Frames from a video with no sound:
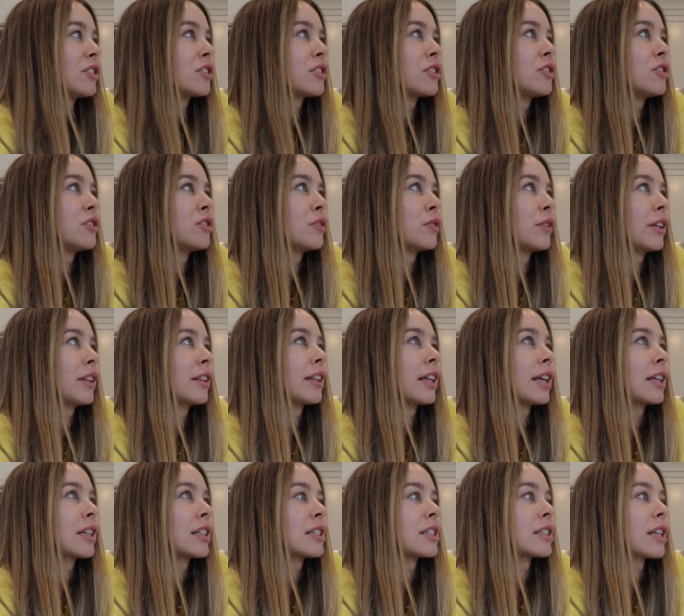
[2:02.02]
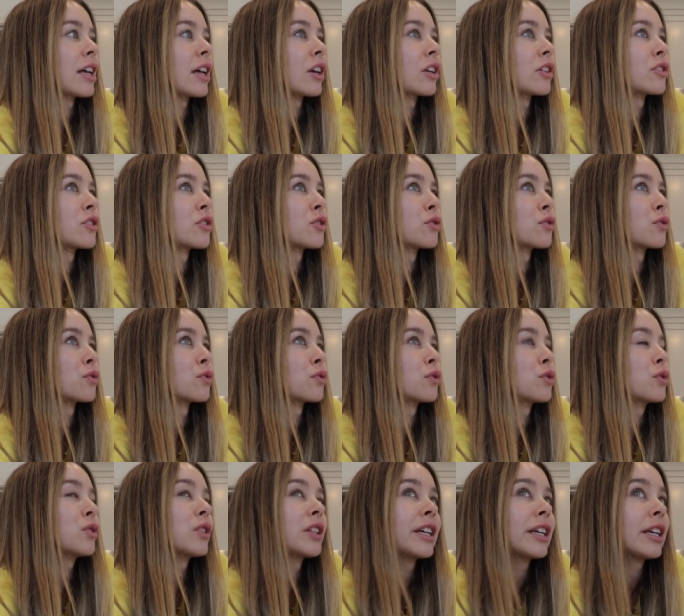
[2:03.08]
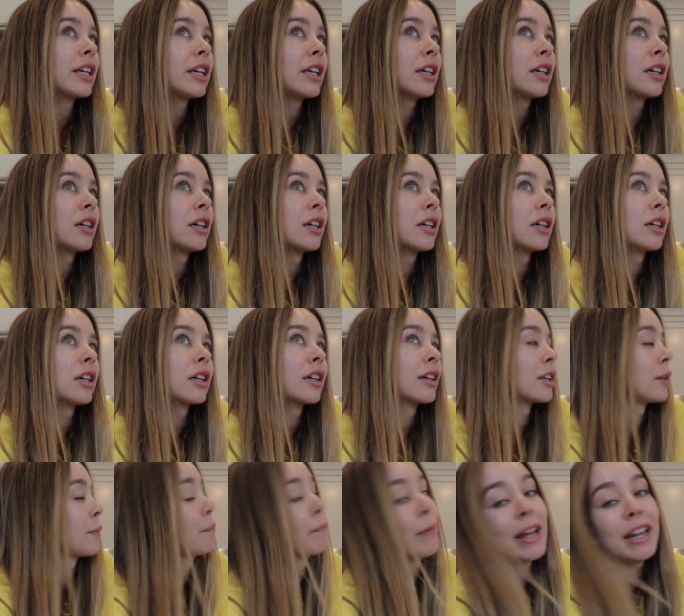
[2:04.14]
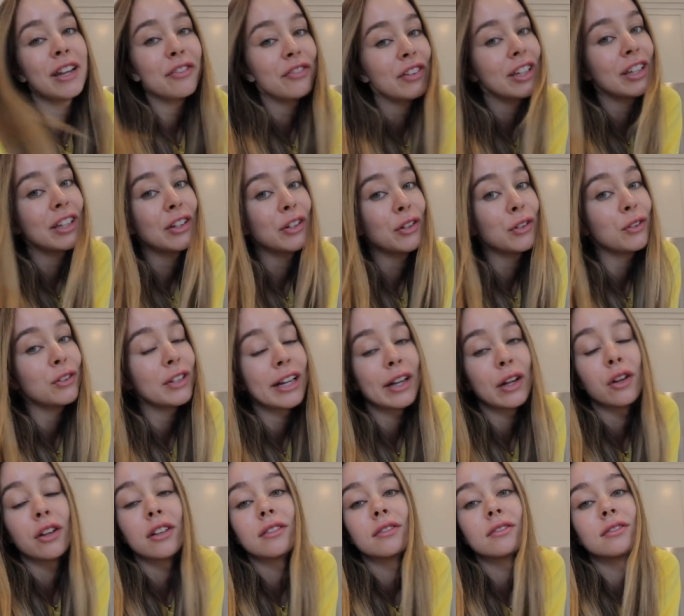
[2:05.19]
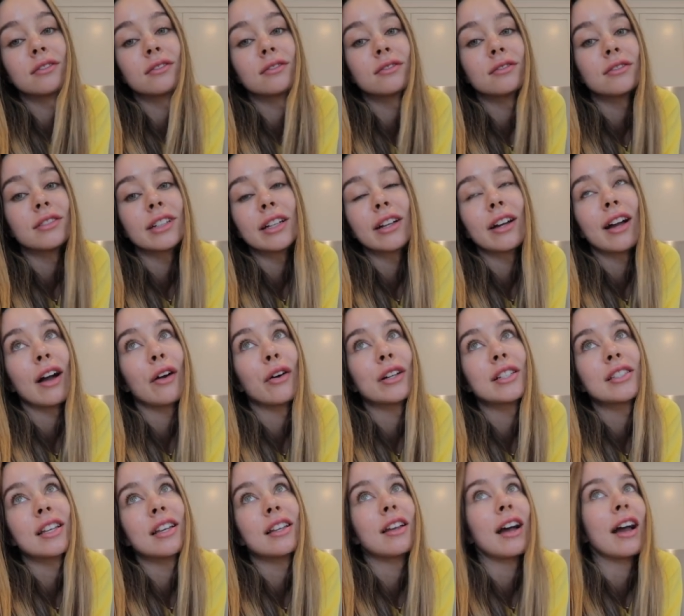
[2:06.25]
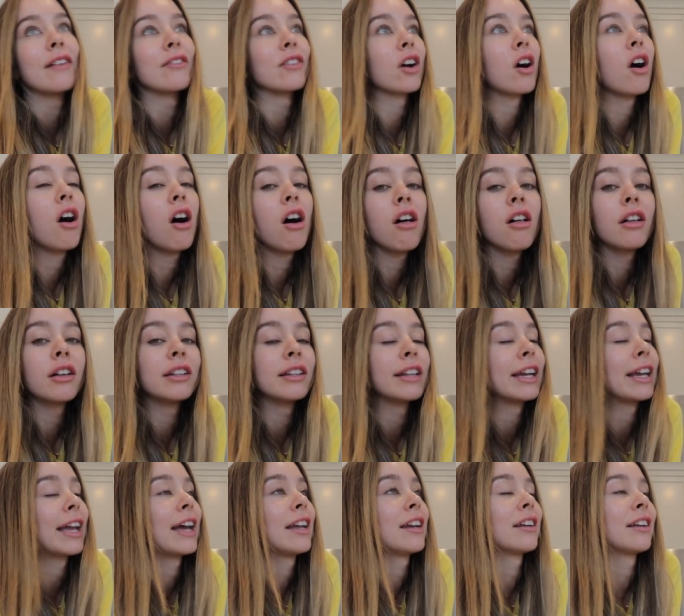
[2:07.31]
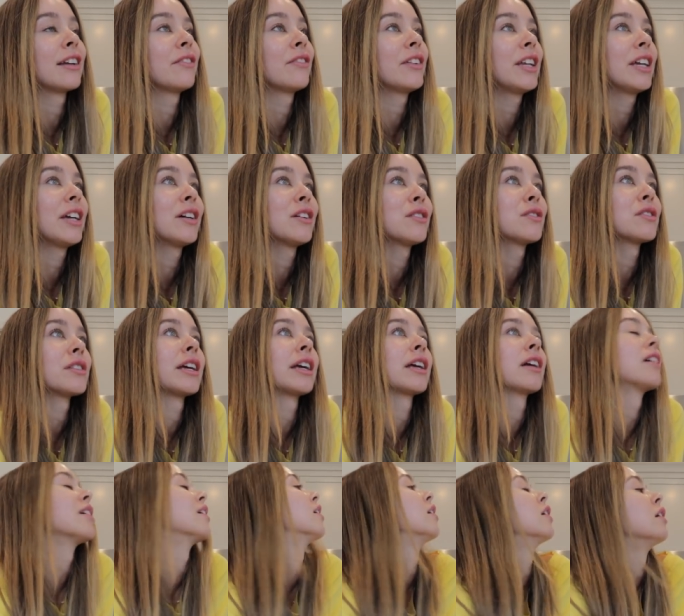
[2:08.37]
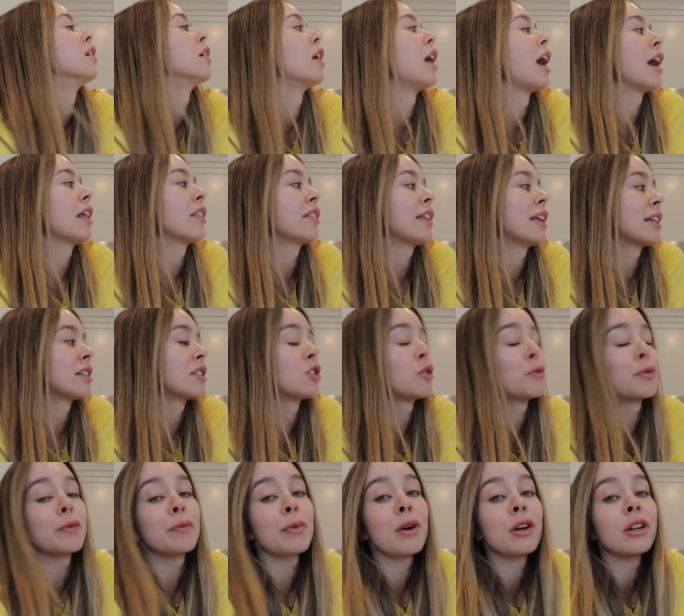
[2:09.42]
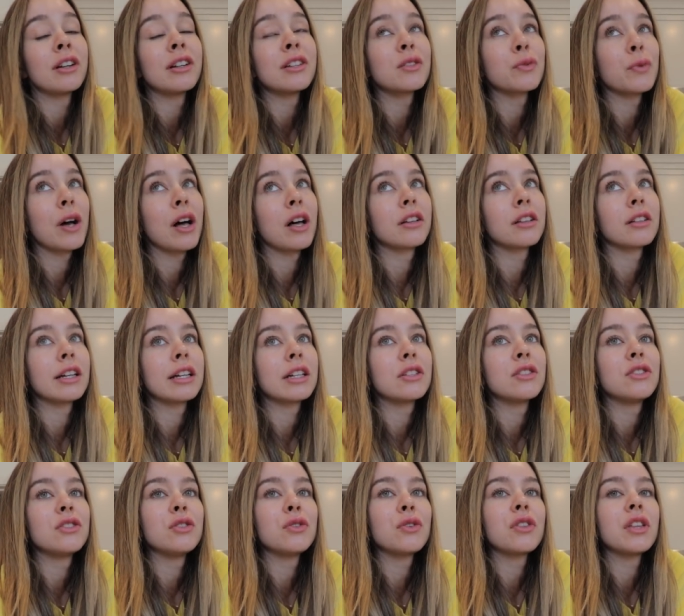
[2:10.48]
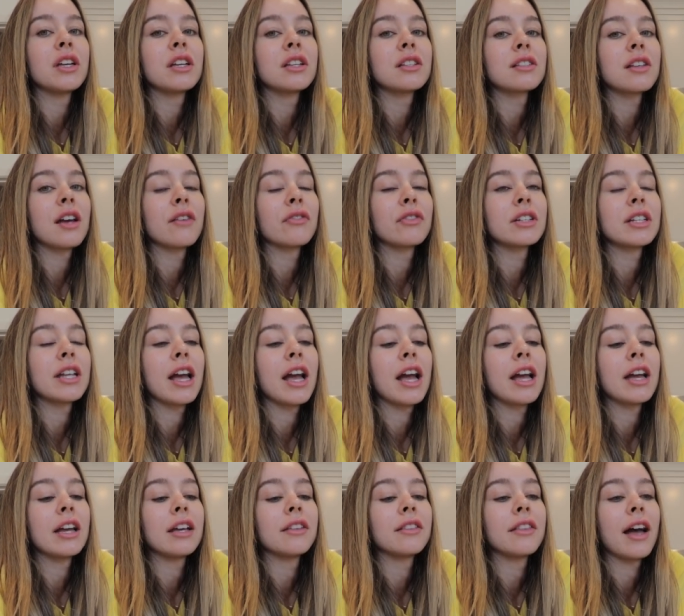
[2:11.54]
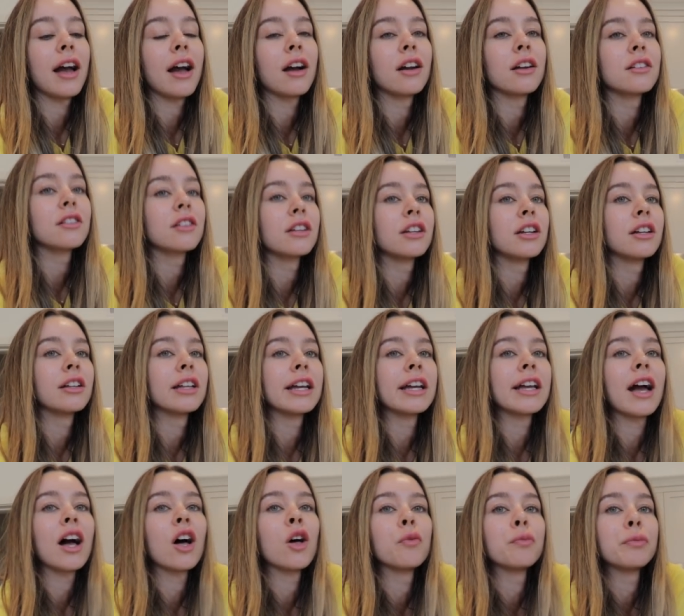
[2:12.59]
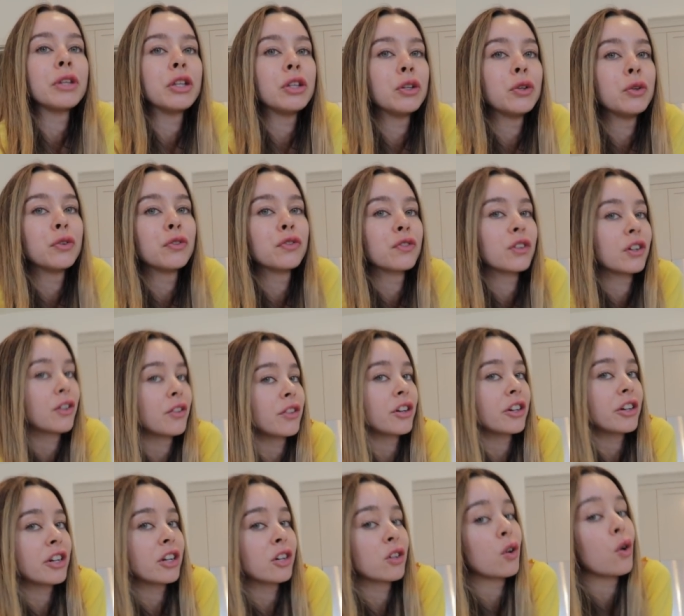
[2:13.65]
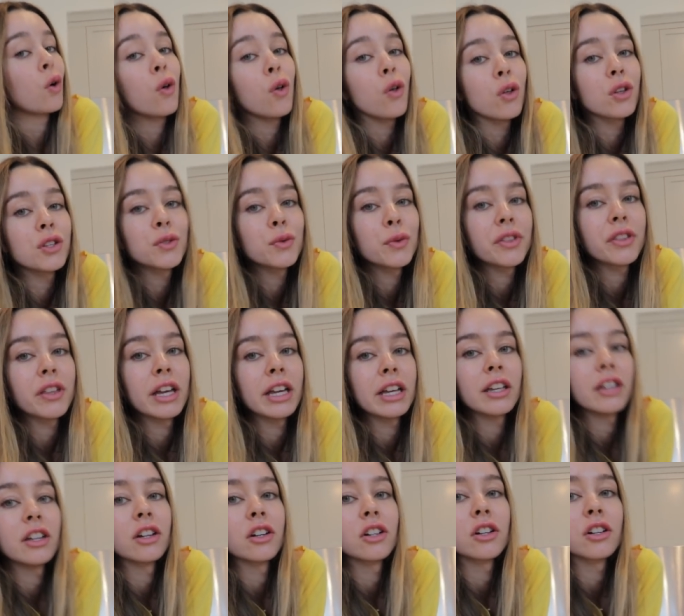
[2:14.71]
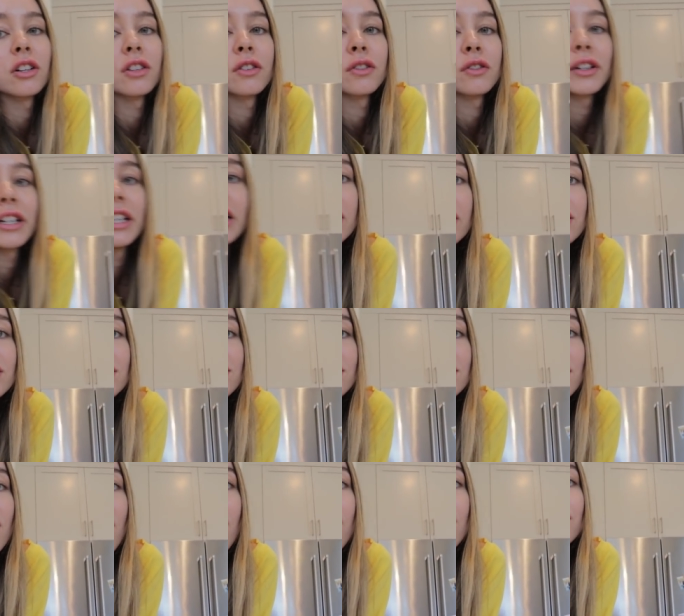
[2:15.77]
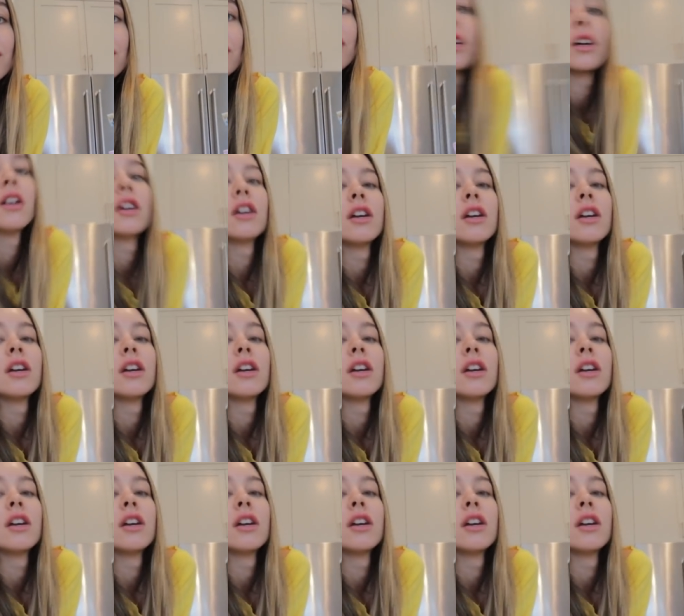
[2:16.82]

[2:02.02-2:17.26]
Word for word: just doing things that are truly gonna benefit you, like like how I said I have a call and like editing videos, like I think it's super important as well to like do things every day that are gonna like help you further your goals with like your career and stuff.